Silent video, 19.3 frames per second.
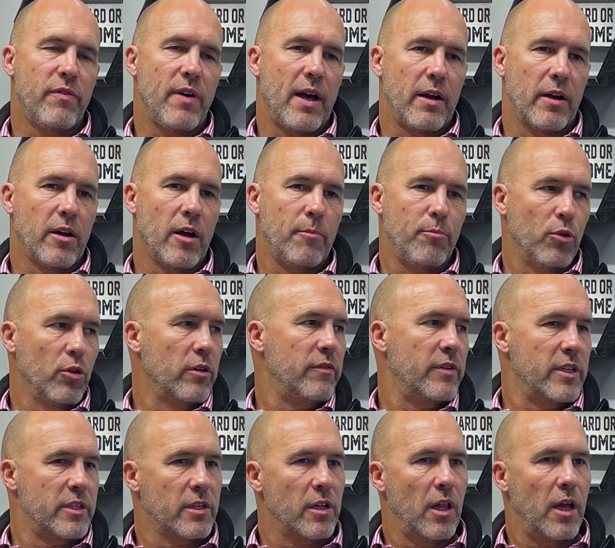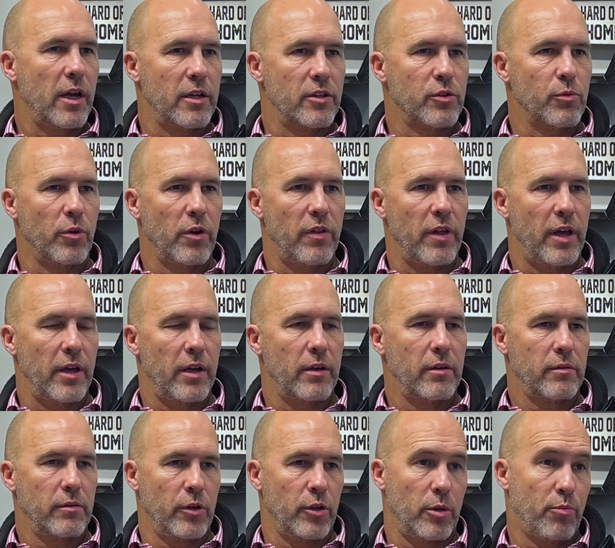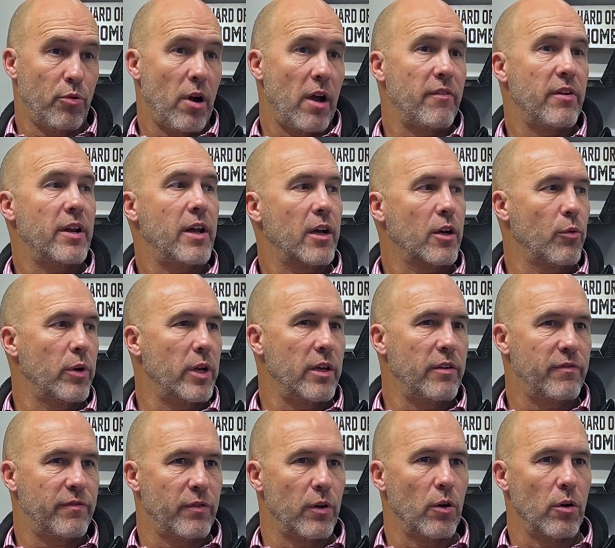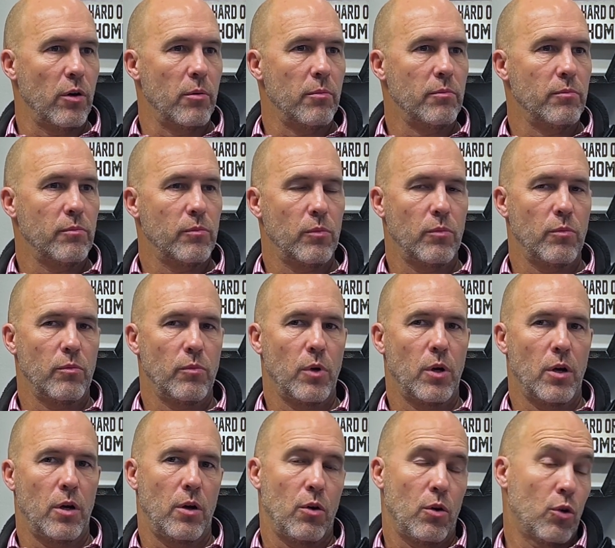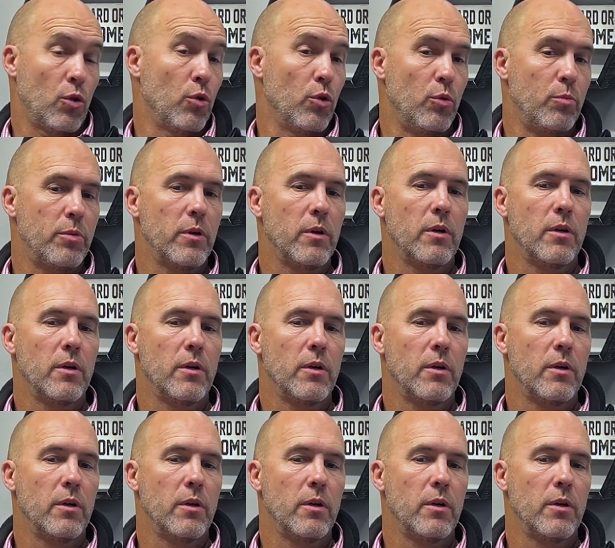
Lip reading: had a couple of these clients where the private equity firm or group,